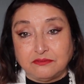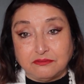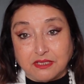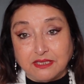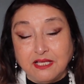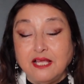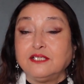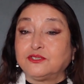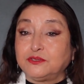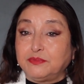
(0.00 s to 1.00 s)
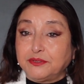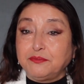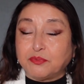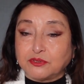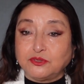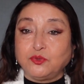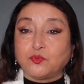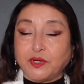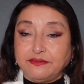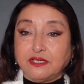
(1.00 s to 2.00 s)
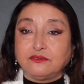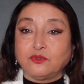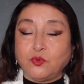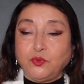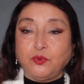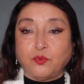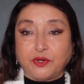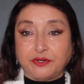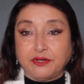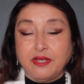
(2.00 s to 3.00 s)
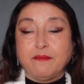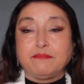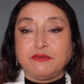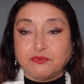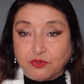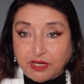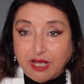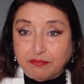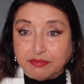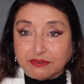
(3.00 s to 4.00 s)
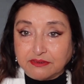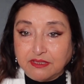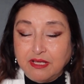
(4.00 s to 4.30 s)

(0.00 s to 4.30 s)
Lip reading: Right? So it's very important you write down who you were before it happened.